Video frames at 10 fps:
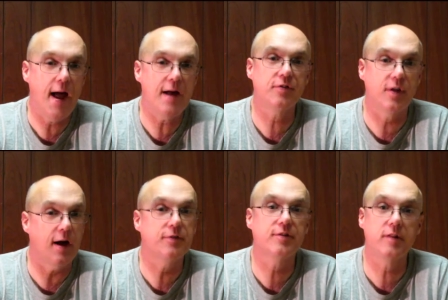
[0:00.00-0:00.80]
has
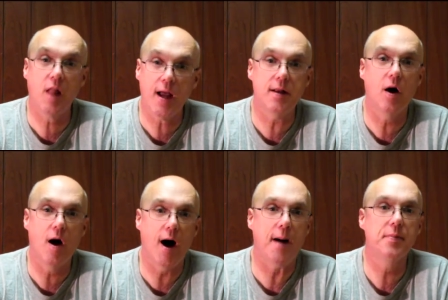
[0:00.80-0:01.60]
a slight
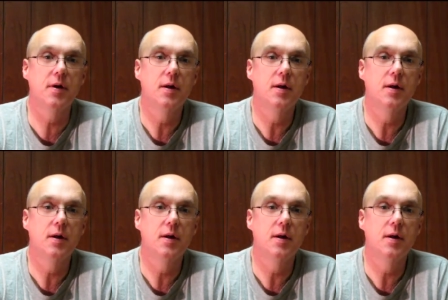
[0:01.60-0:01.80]
hop.